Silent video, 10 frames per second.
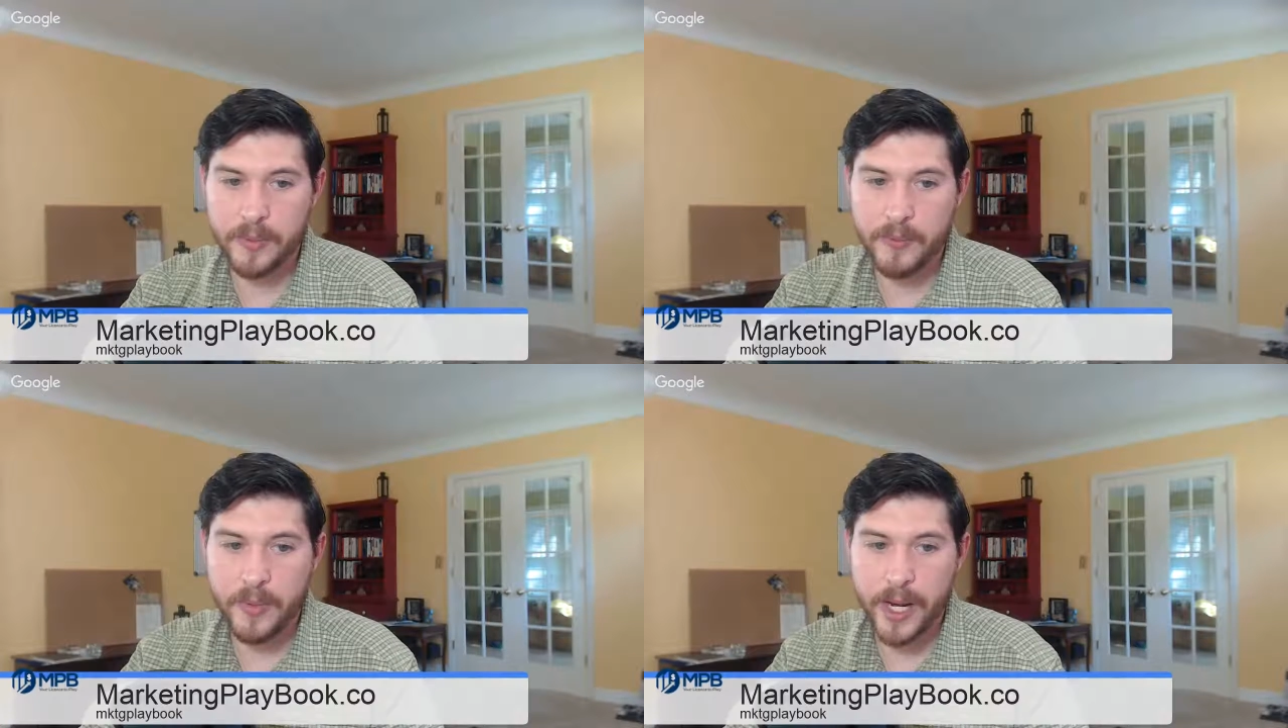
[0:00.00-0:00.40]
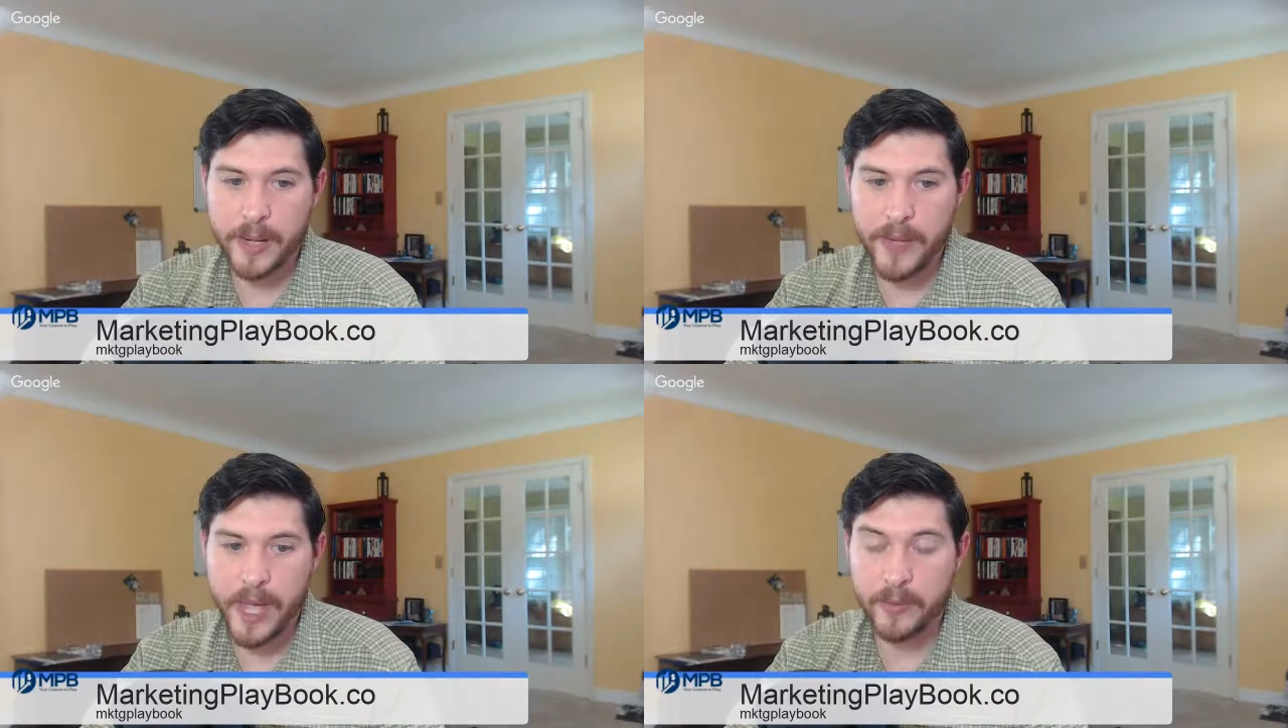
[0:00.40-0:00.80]

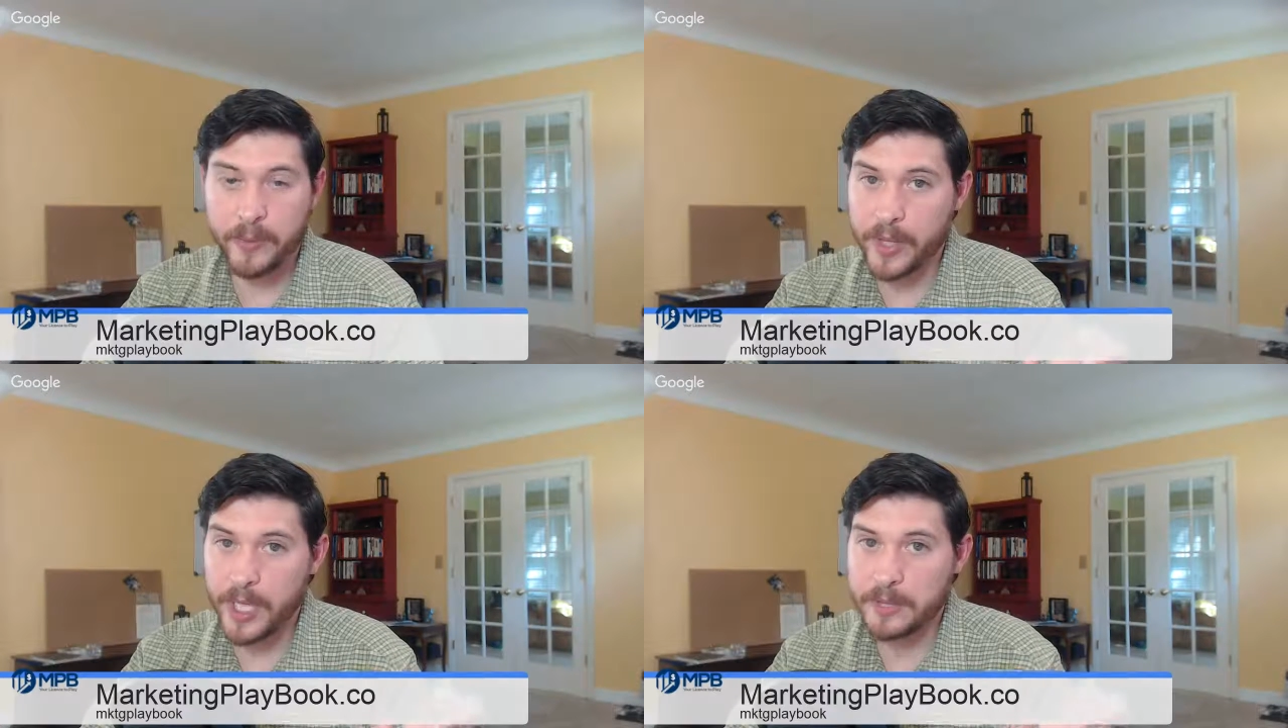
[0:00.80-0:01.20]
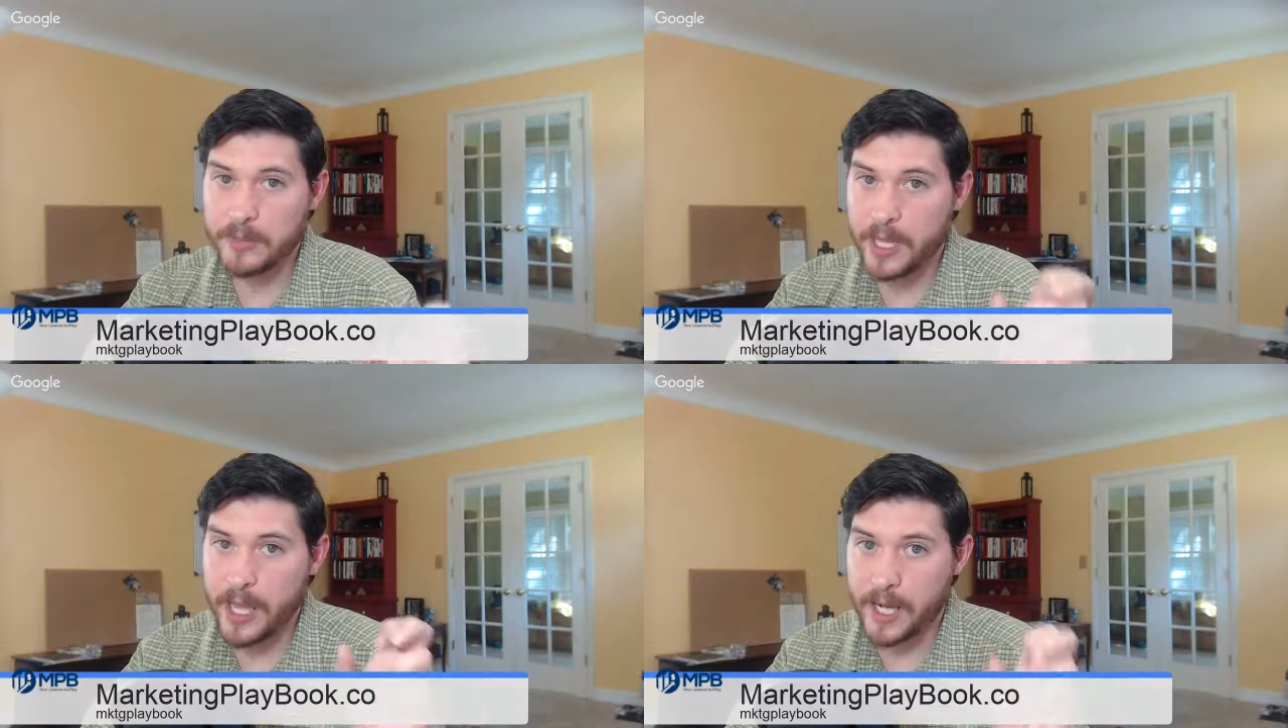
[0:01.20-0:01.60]
brake pad
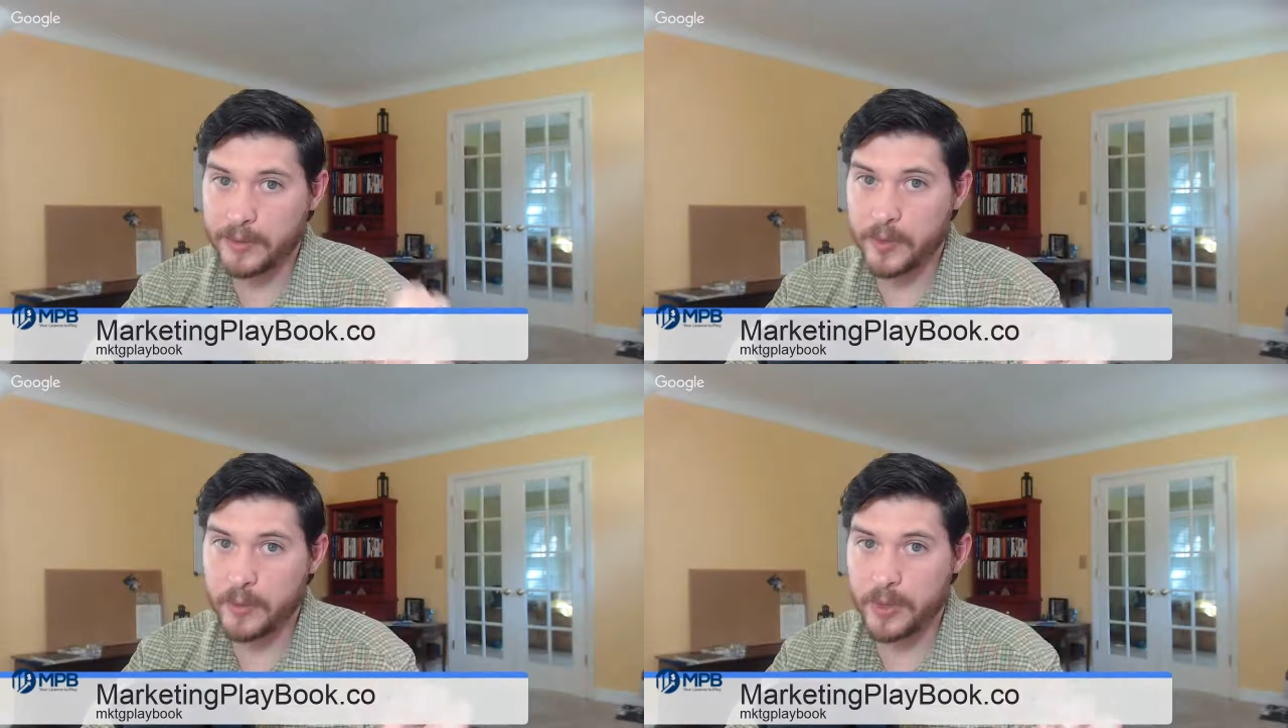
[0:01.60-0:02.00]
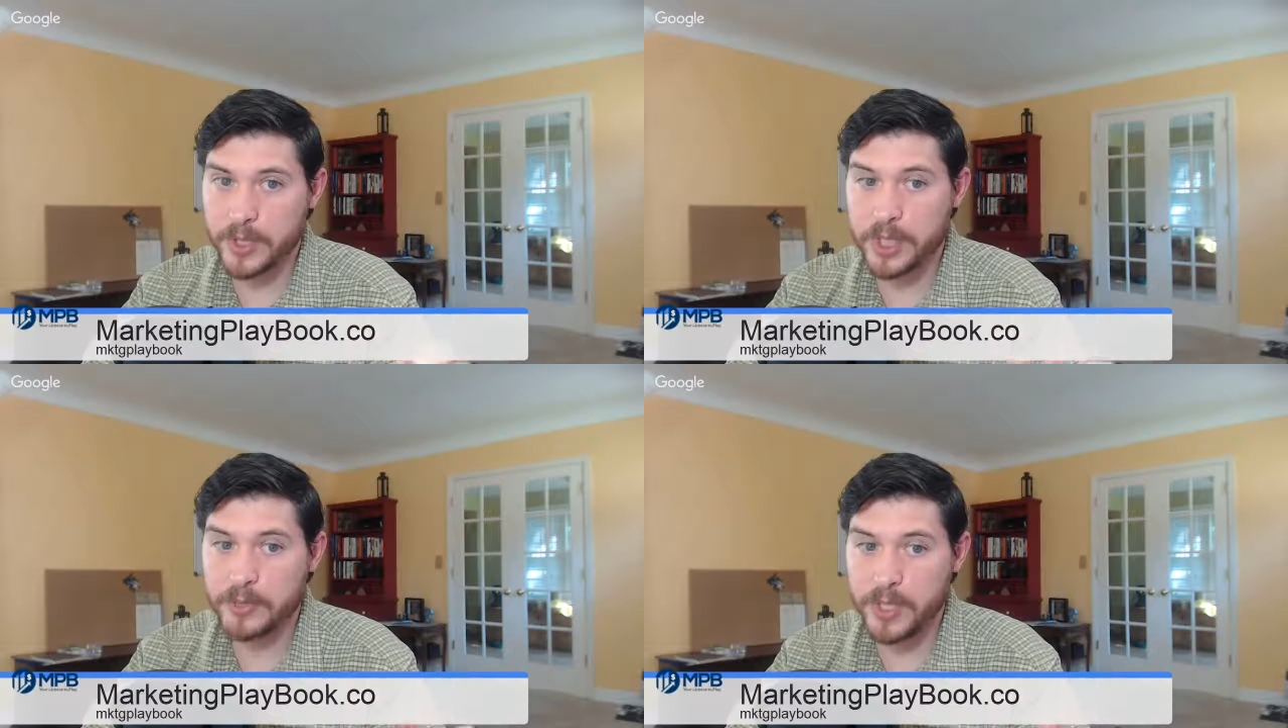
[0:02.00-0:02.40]
replacement ad group would
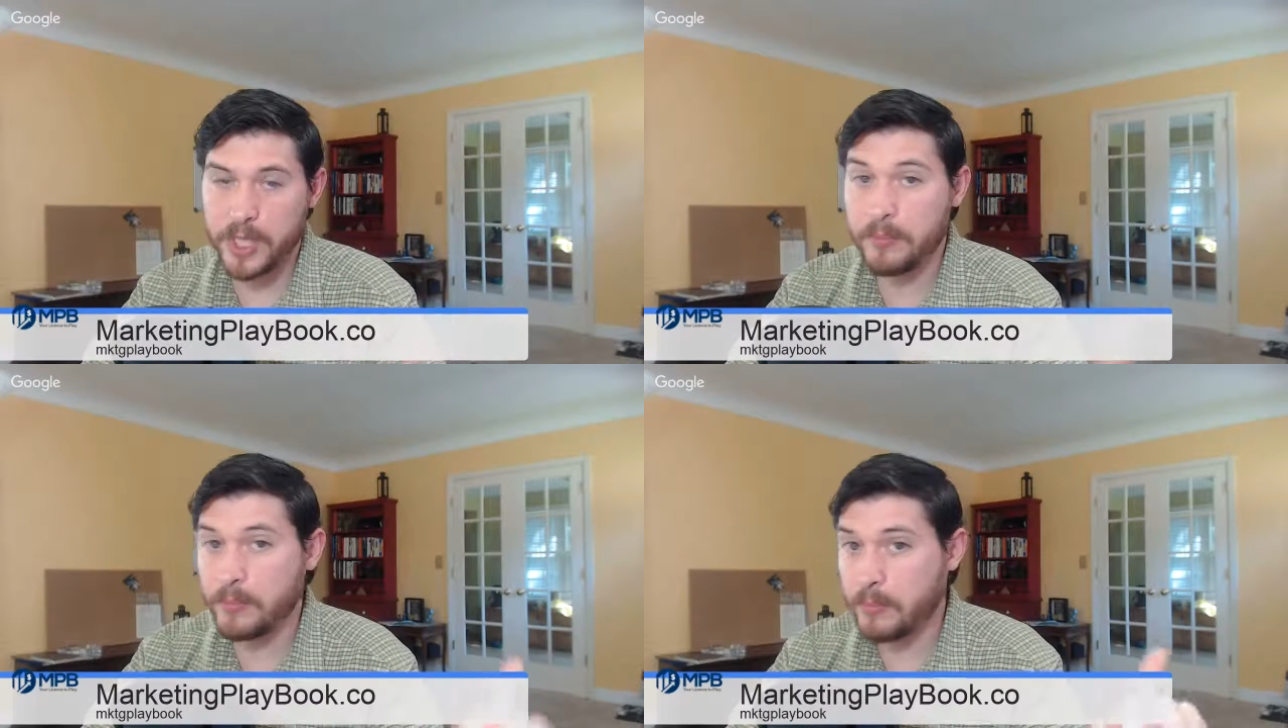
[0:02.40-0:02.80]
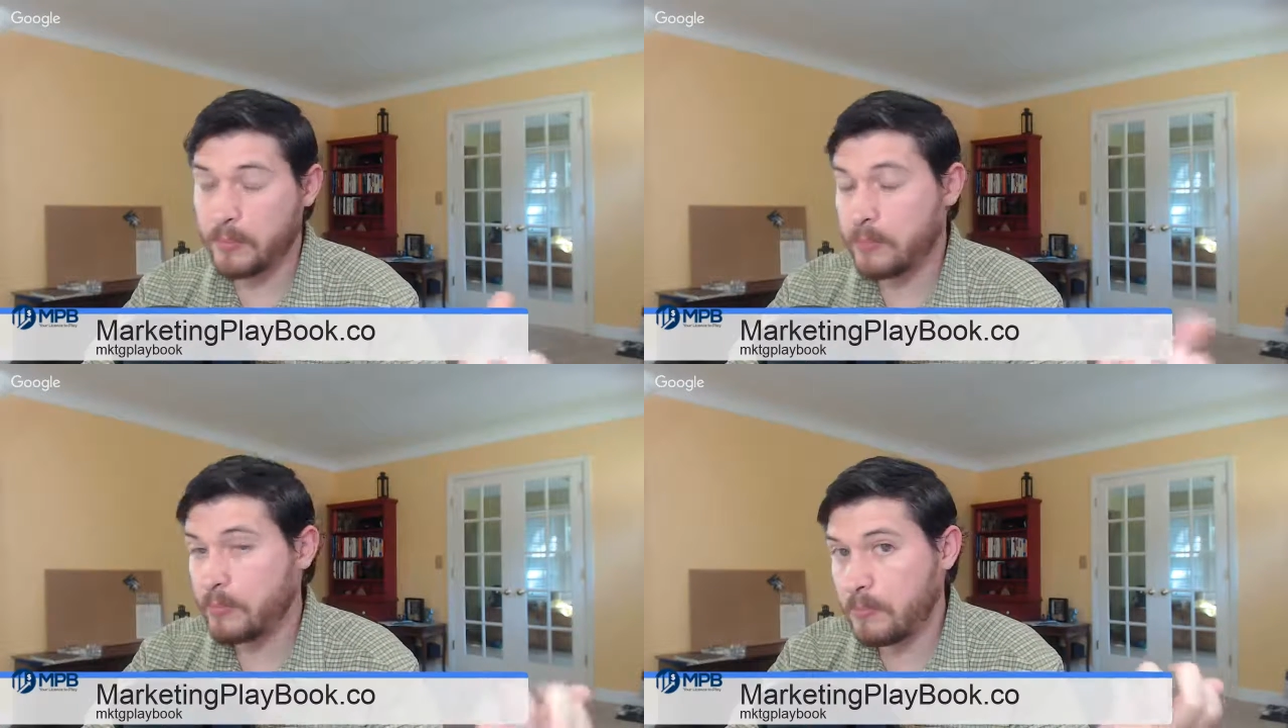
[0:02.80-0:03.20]
just be
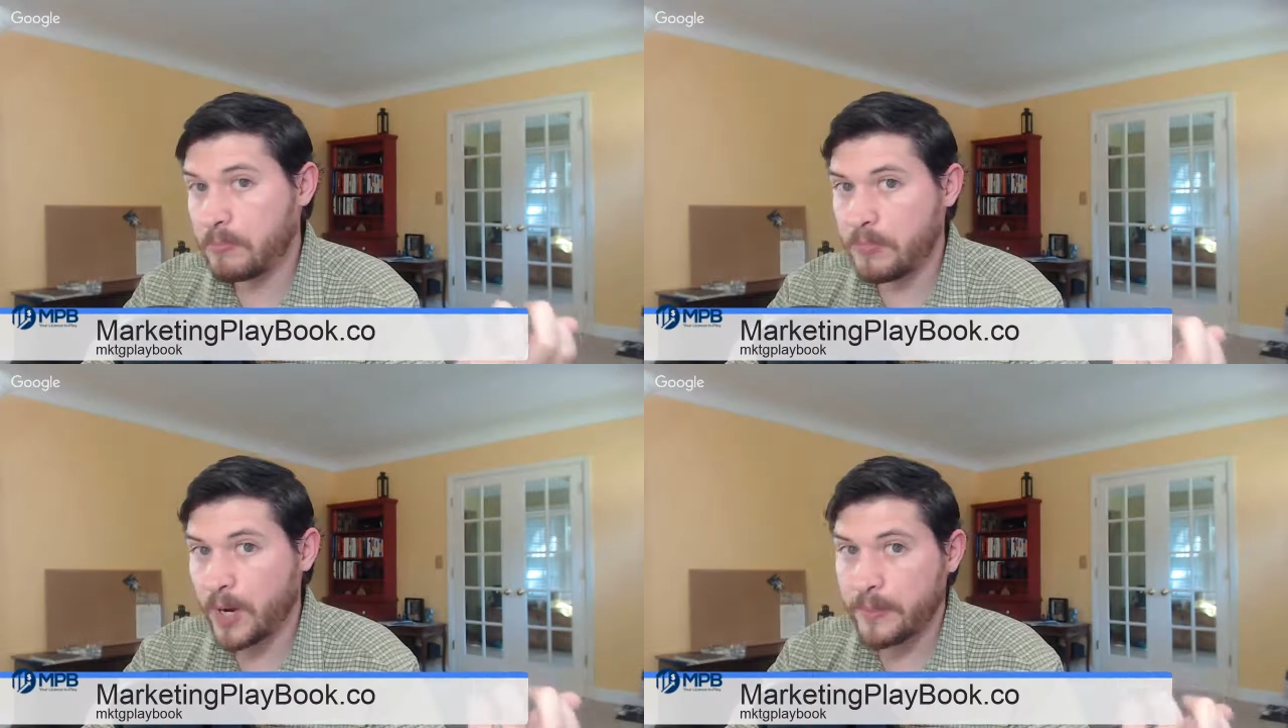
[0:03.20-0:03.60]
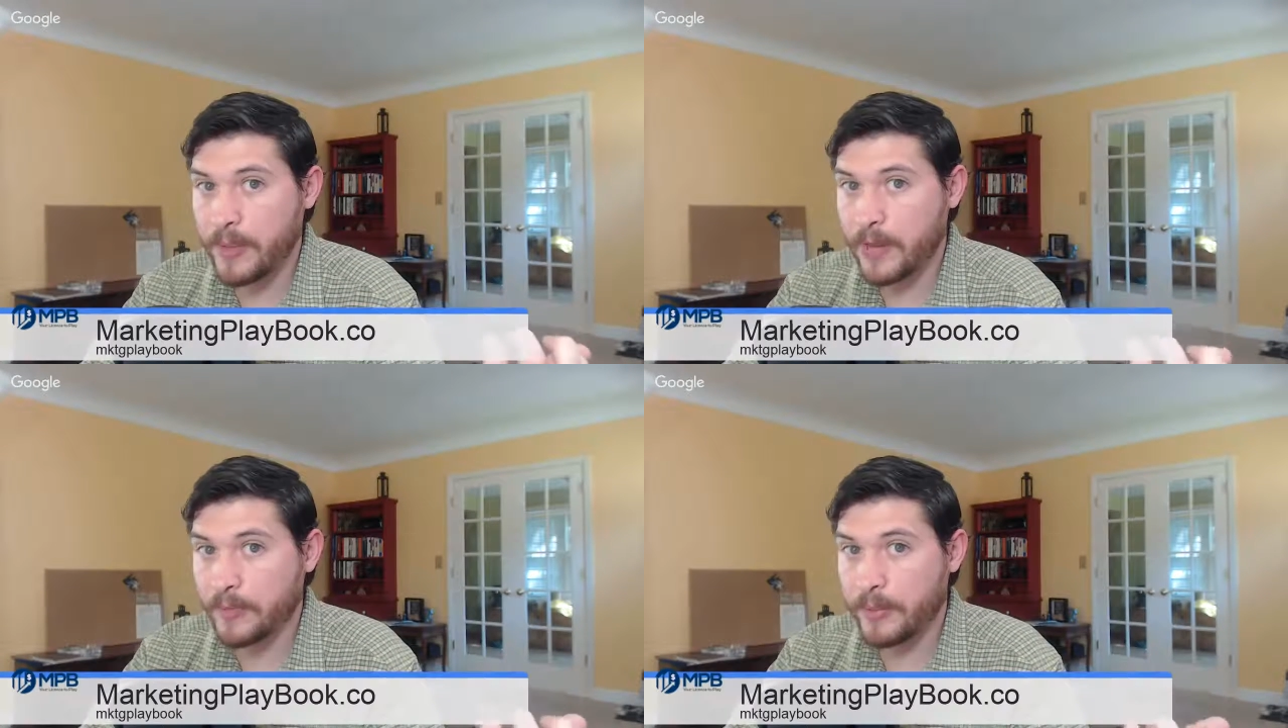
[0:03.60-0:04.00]
brake
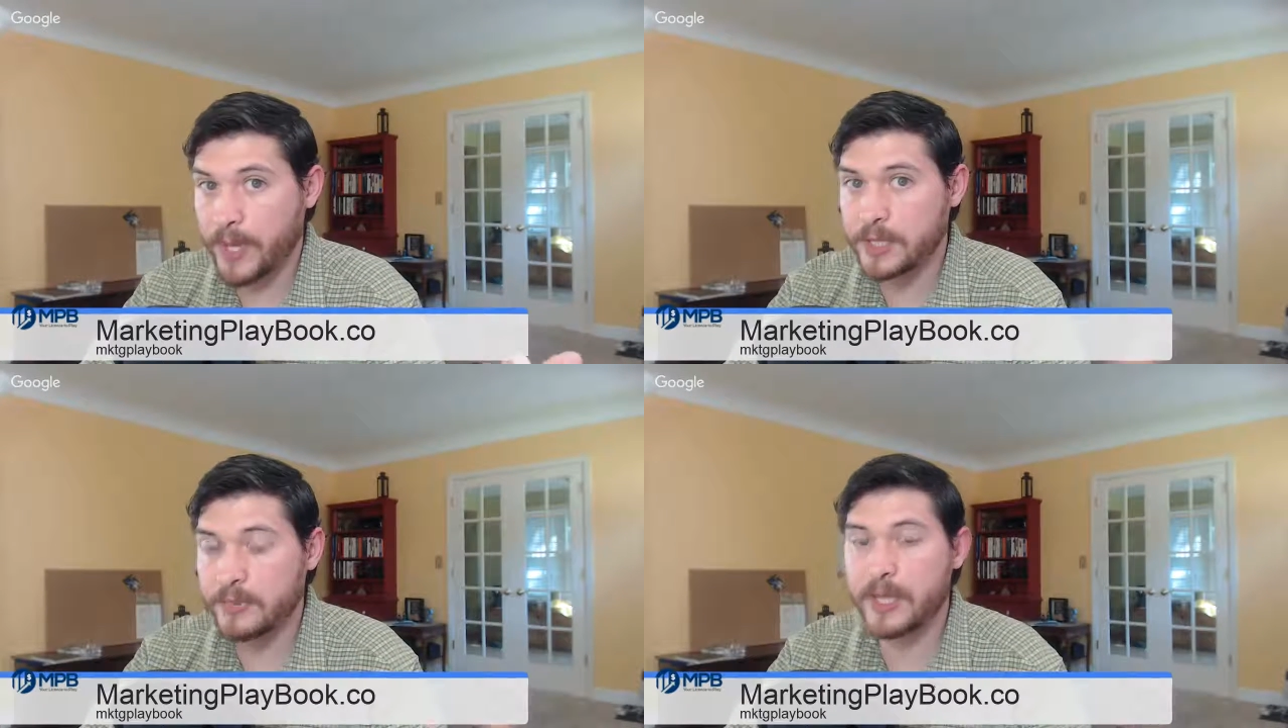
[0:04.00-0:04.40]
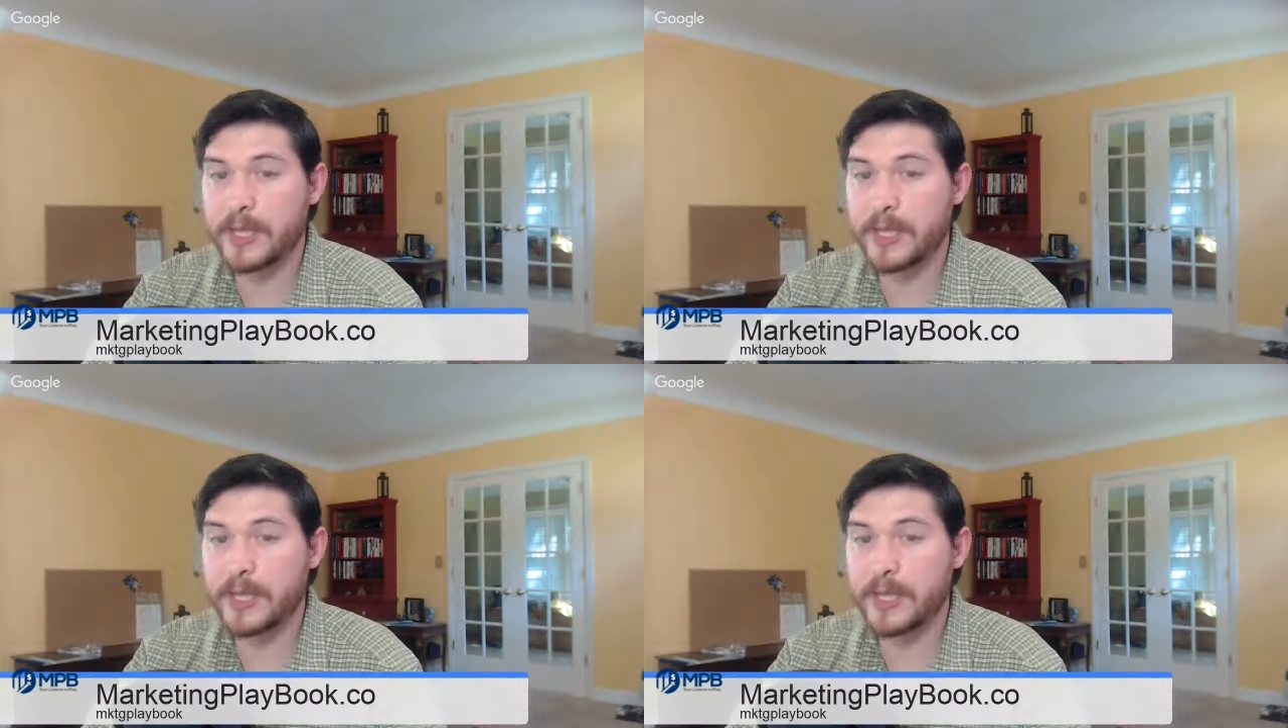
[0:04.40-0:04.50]
pad replacement.